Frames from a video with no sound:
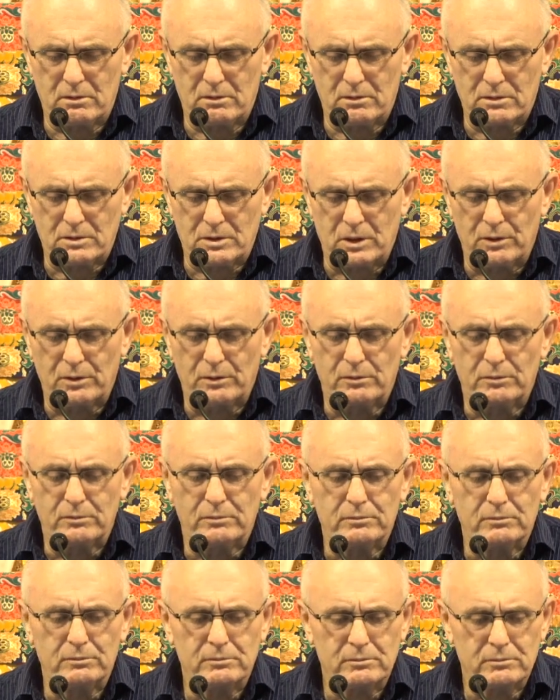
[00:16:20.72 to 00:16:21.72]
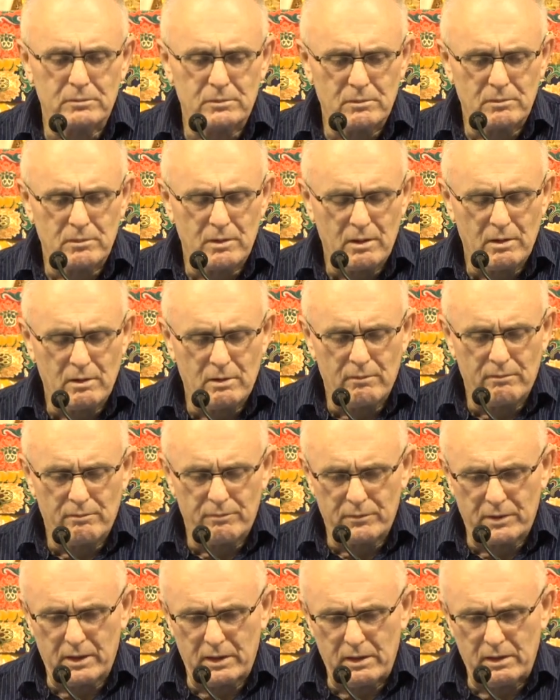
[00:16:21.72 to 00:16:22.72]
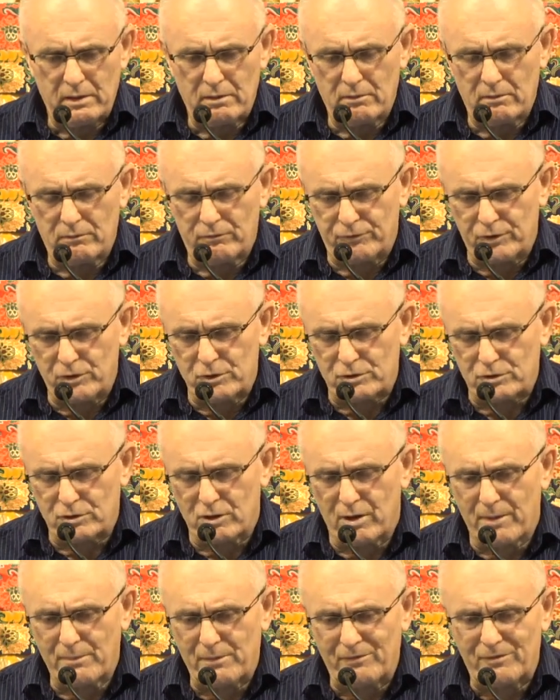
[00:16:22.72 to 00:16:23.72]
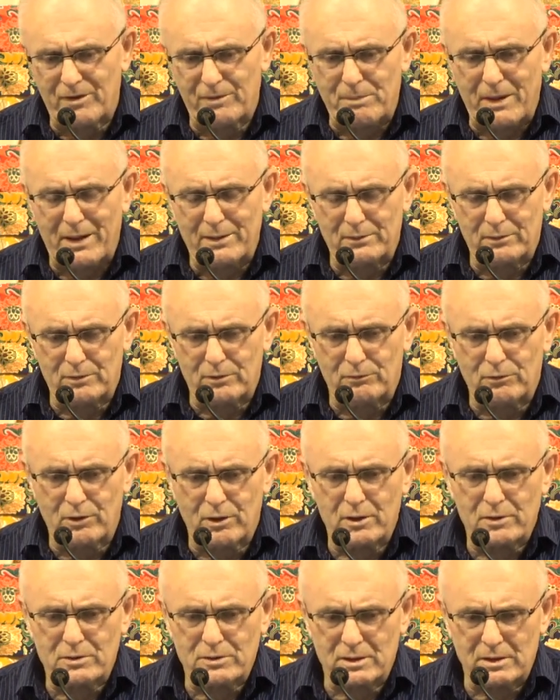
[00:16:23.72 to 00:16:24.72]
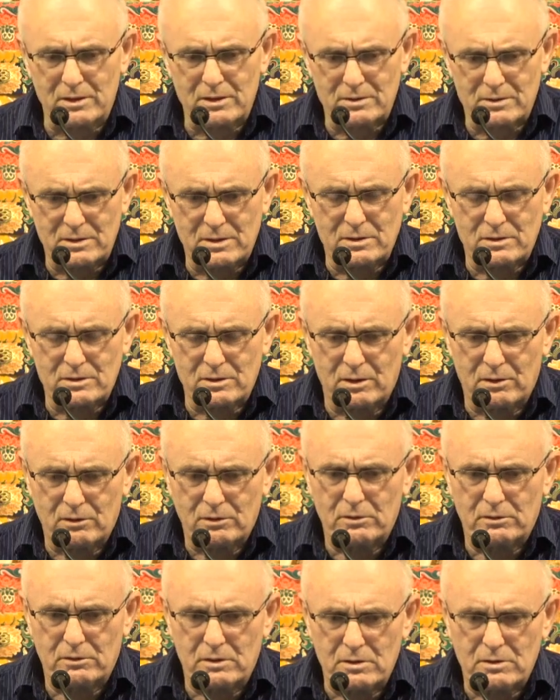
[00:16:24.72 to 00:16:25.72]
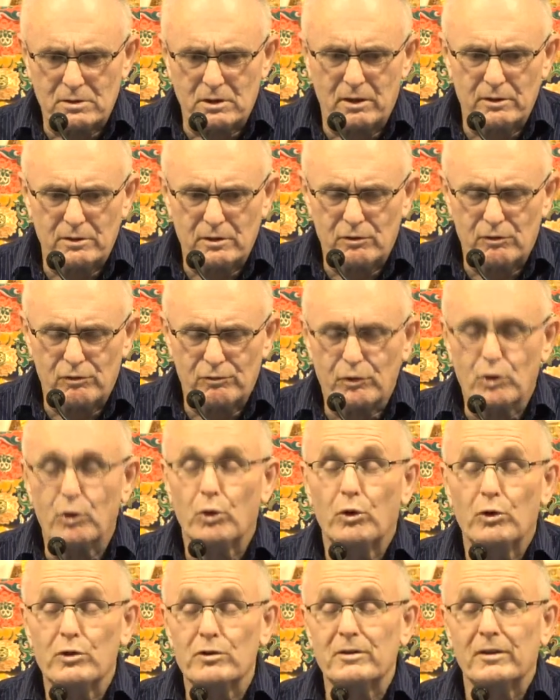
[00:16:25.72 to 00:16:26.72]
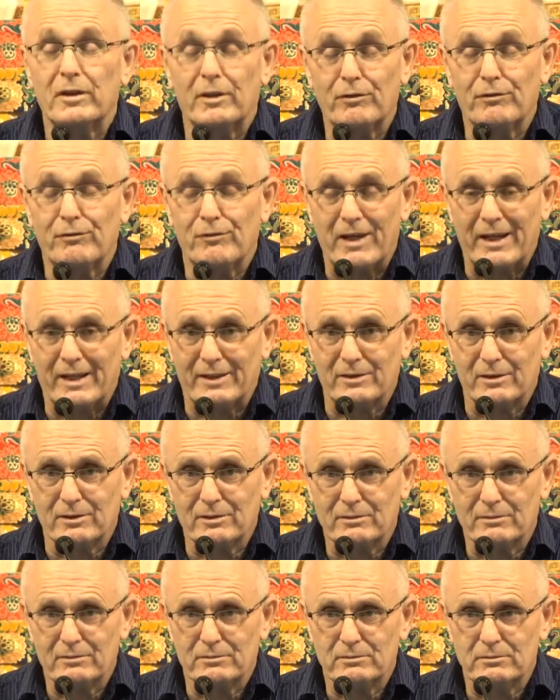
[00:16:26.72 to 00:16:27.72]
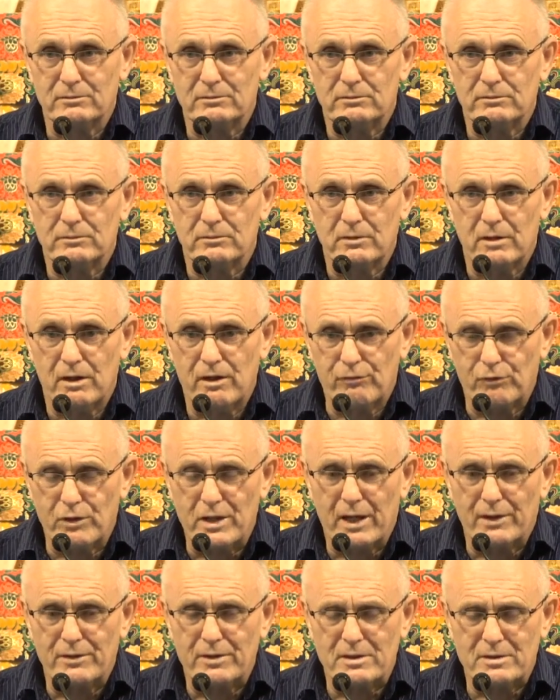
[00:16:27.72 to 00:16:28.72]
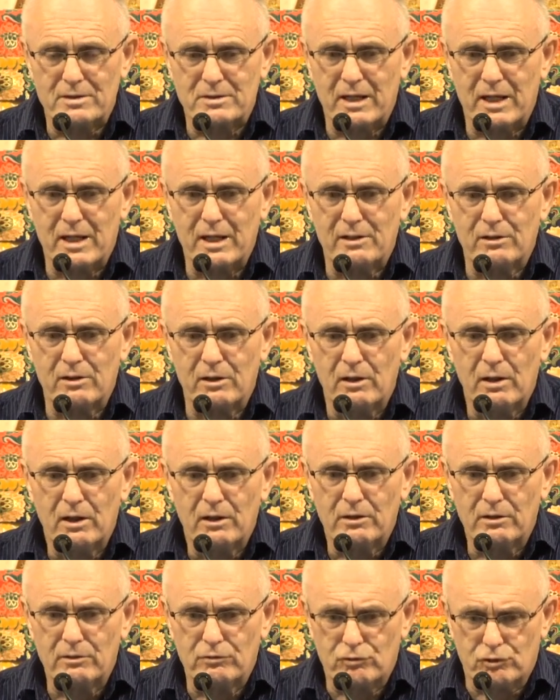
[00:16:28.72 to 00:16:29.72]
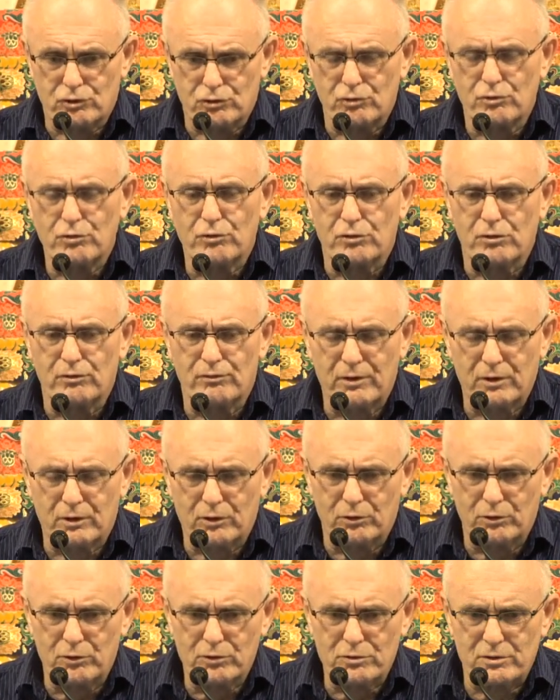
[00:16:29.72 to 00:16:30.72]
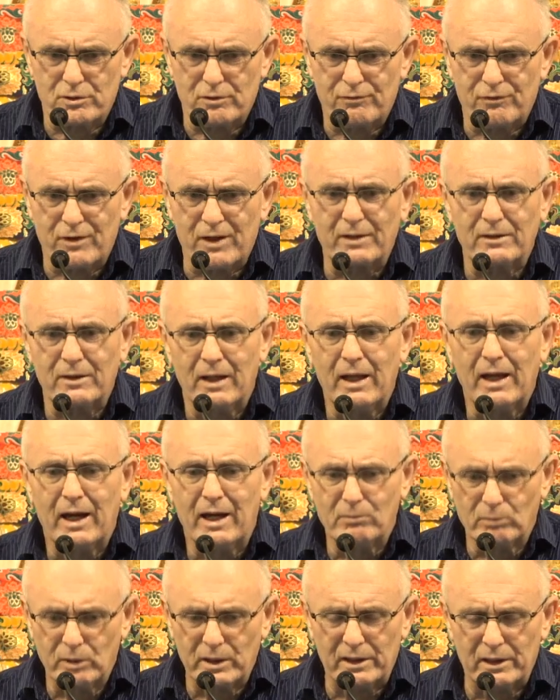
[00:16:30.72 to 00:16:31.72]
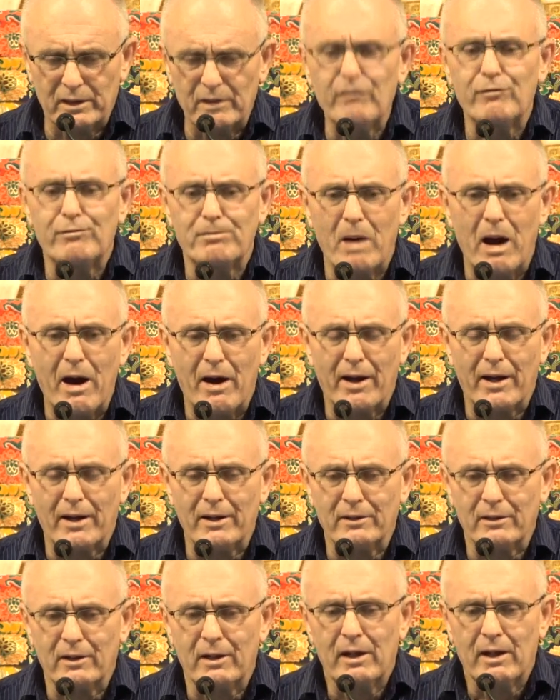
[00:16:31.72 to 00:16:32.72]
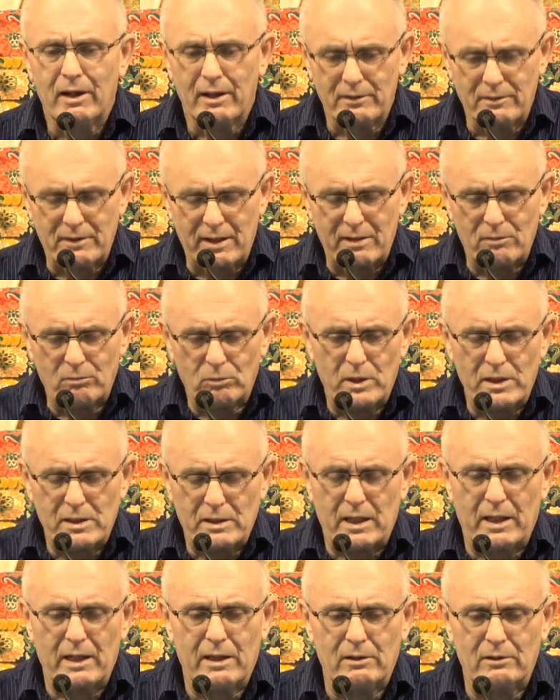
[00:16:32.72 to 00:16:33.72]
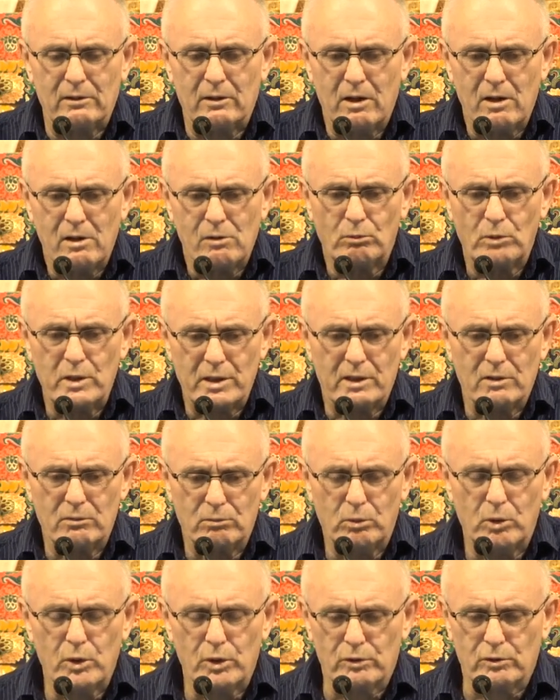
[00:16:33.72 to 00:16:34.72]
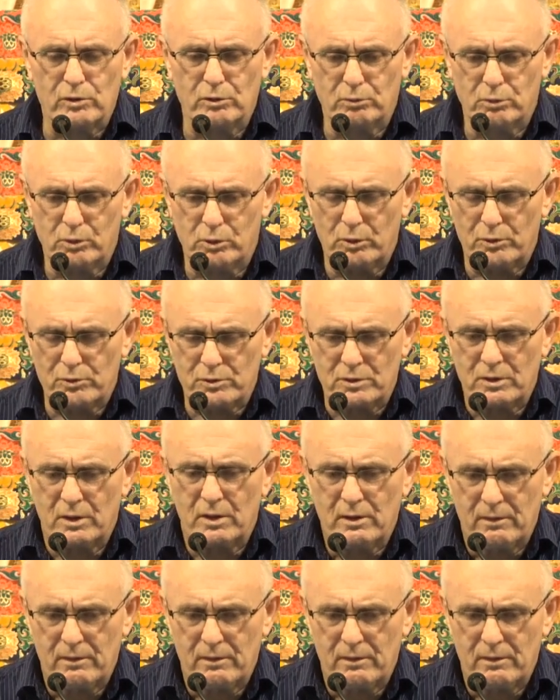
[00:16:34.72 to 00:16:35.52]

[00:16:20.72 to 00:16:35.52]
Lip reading: So the first type of dependent arising is this idea of cause and effect. If we understand the truth of the cause and effect and we live by it, then we can work towards